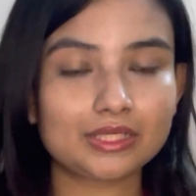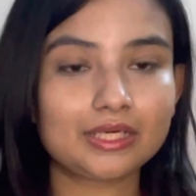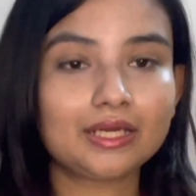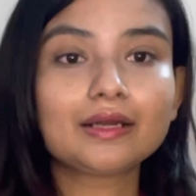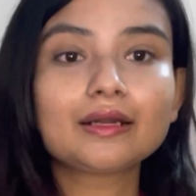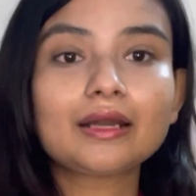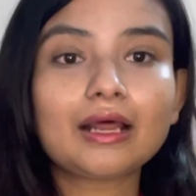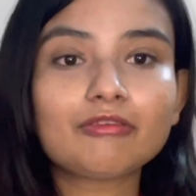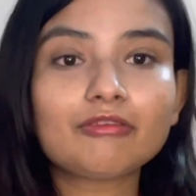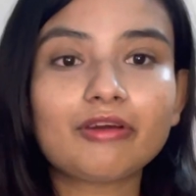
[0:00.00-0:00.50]
And
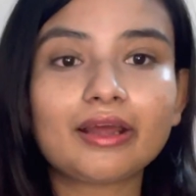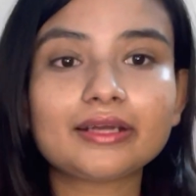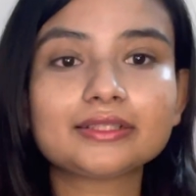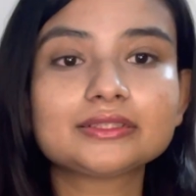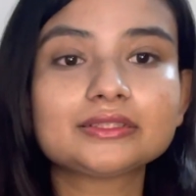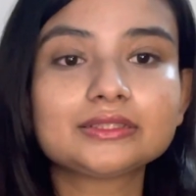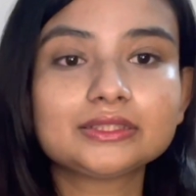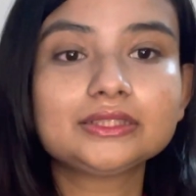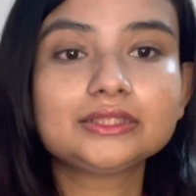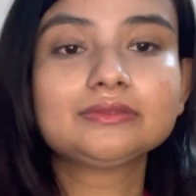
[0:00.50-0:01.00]
I'll
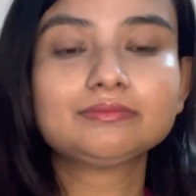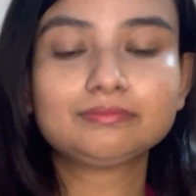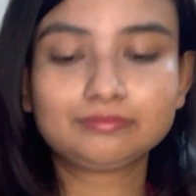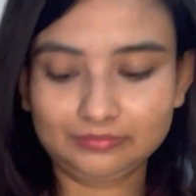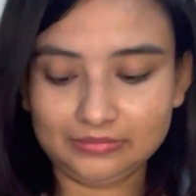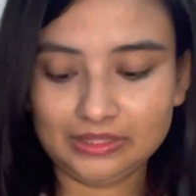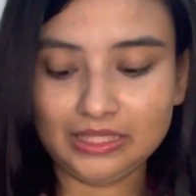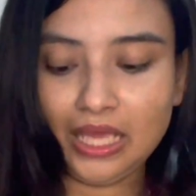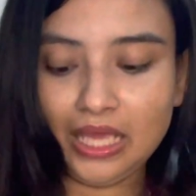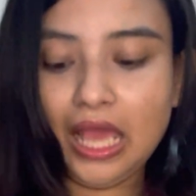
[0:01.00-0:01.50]
finally
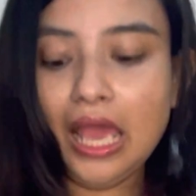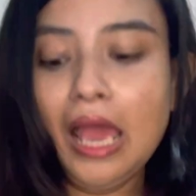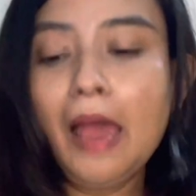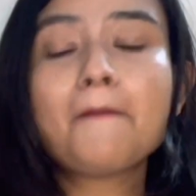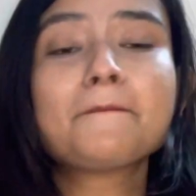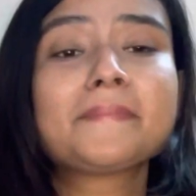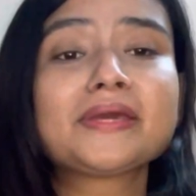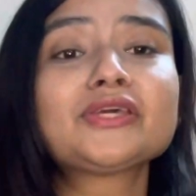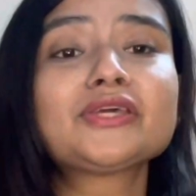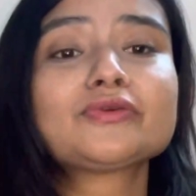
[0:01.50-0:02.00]

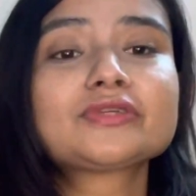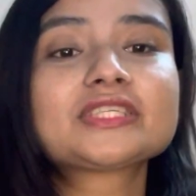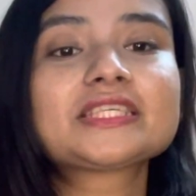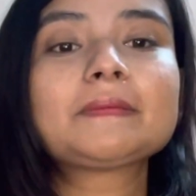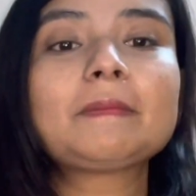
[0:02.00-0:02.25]
be using